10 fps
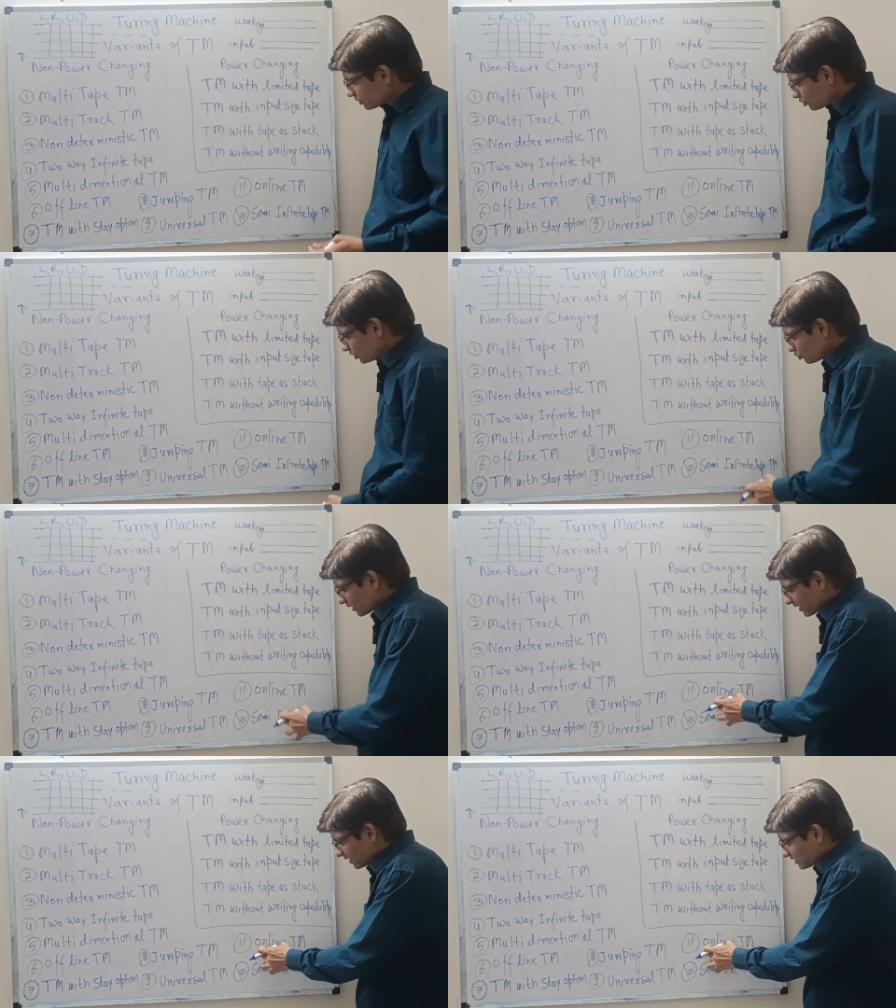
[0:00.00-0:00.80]
So you
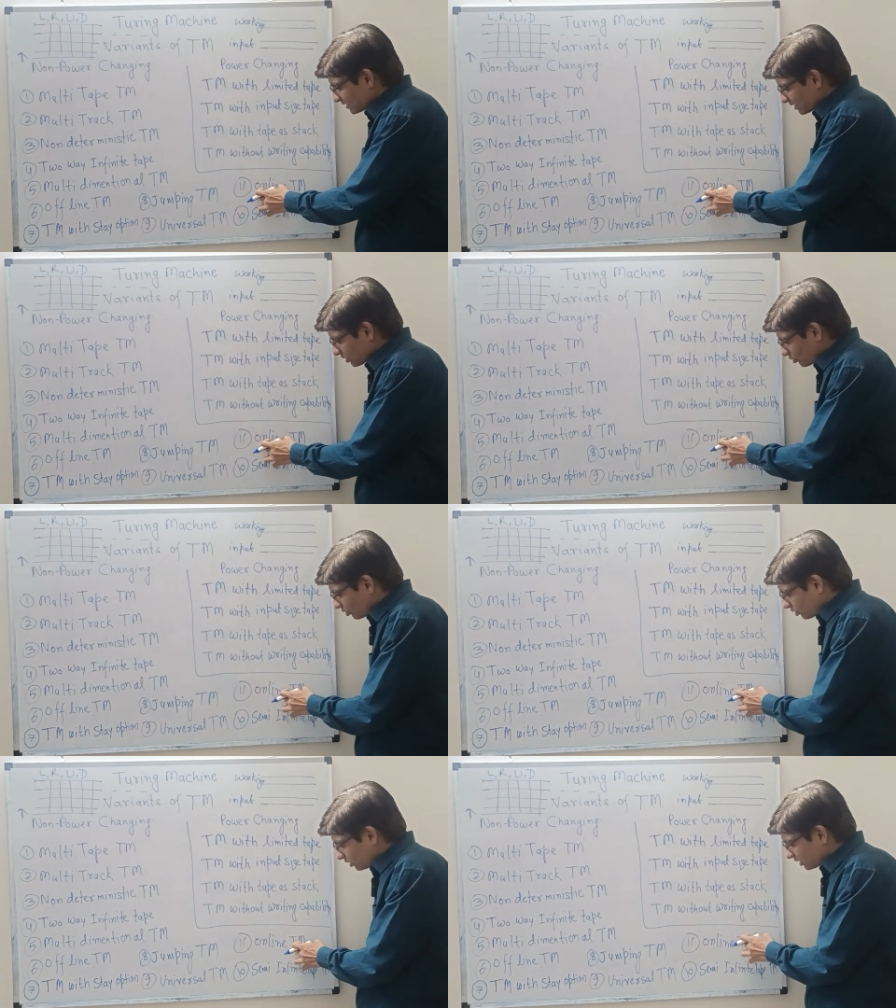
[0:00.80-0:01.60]
can consider
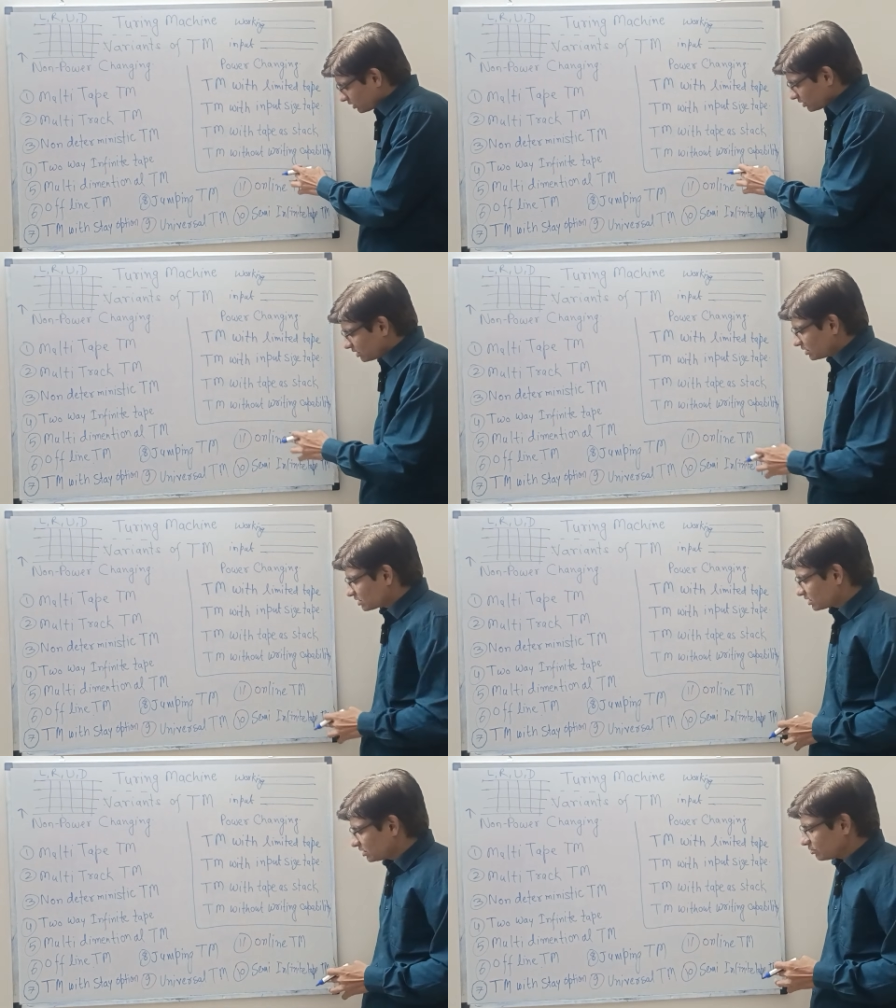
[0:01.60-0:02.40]
all
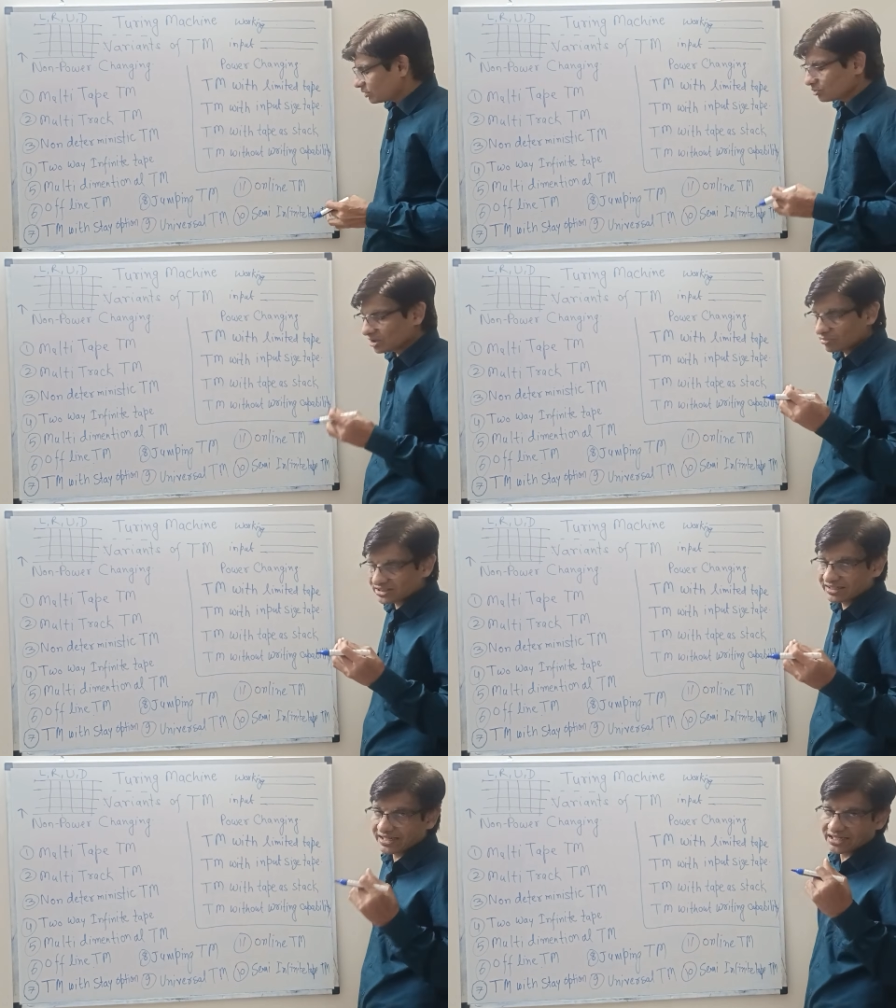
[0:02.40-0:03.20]
these Turing
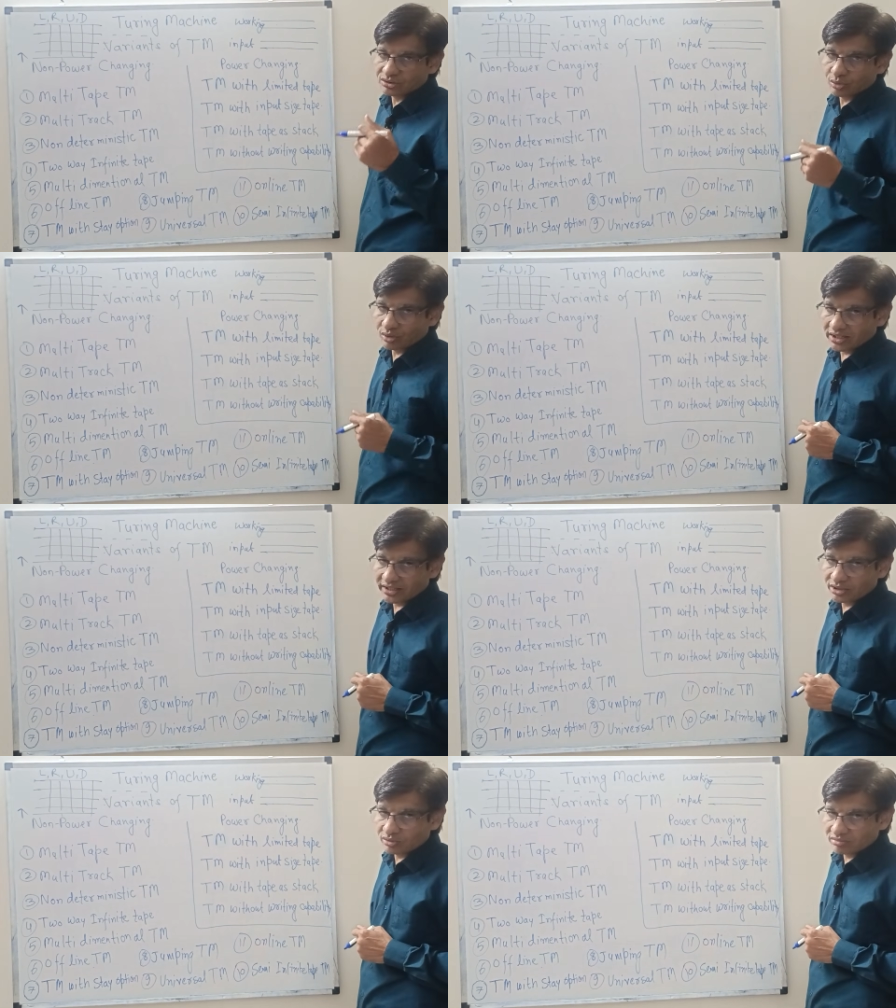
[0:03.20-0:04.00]
machine as
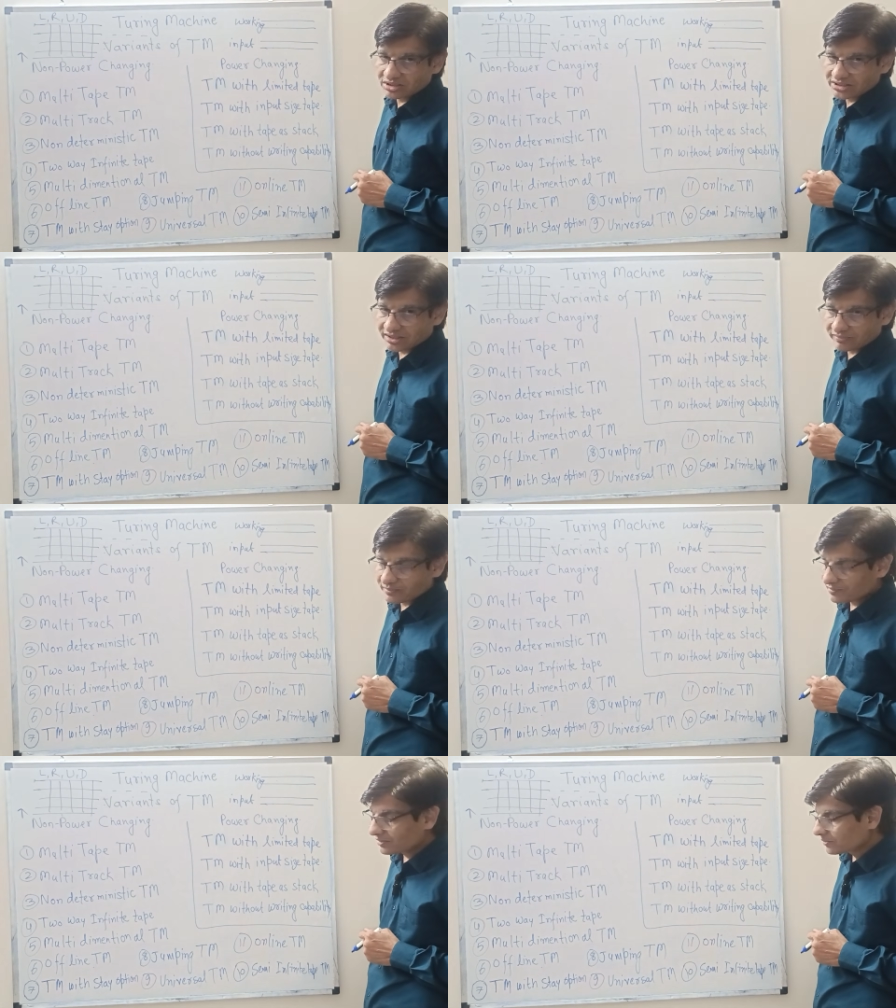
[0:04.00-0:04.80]
online Turing machine.
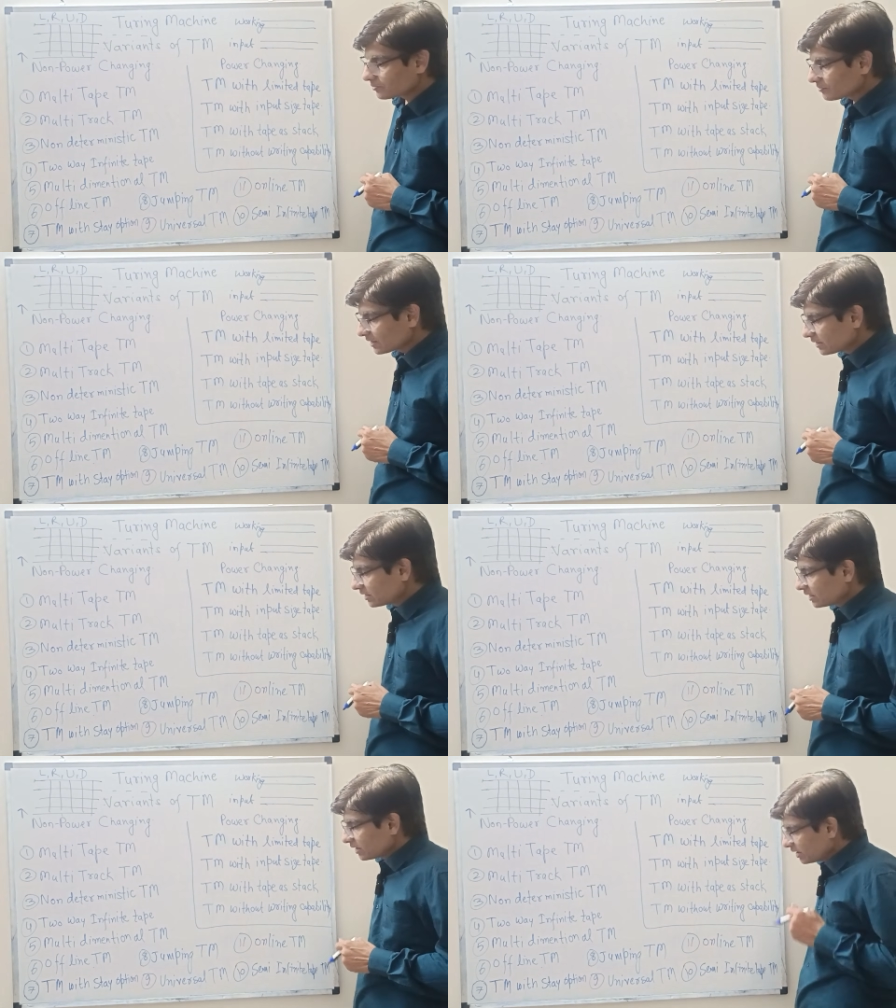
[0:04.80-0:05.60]

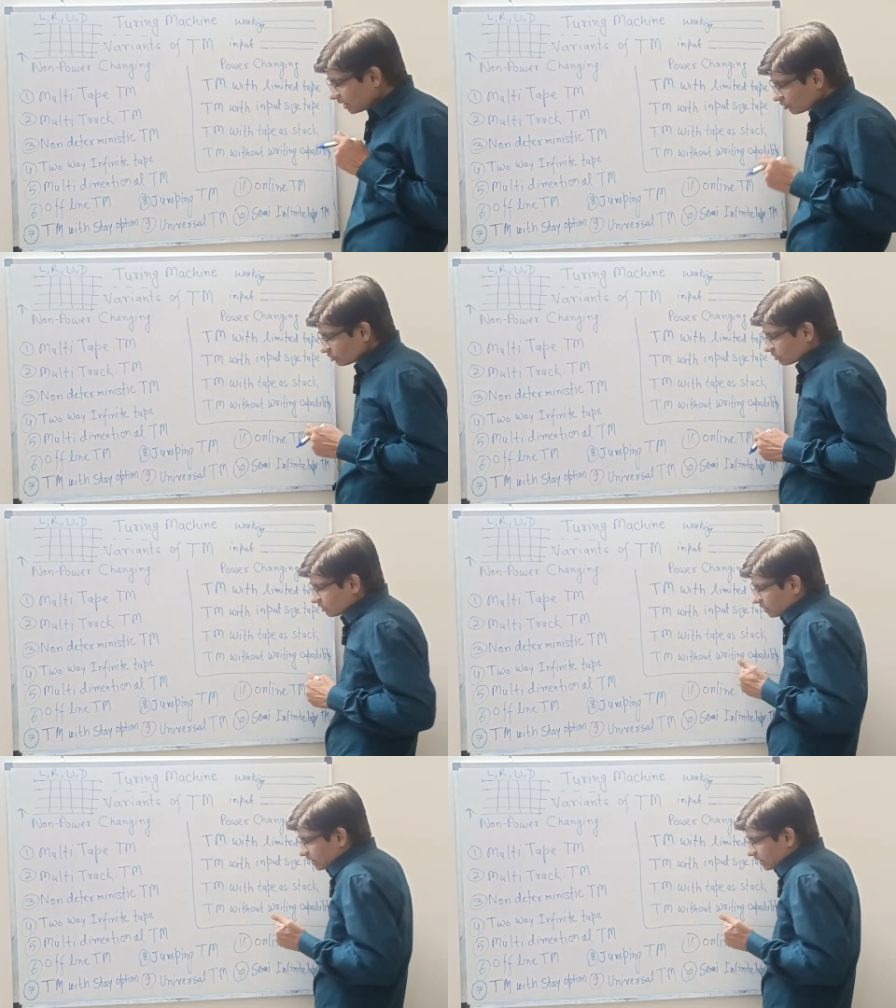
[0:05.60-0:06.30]
Now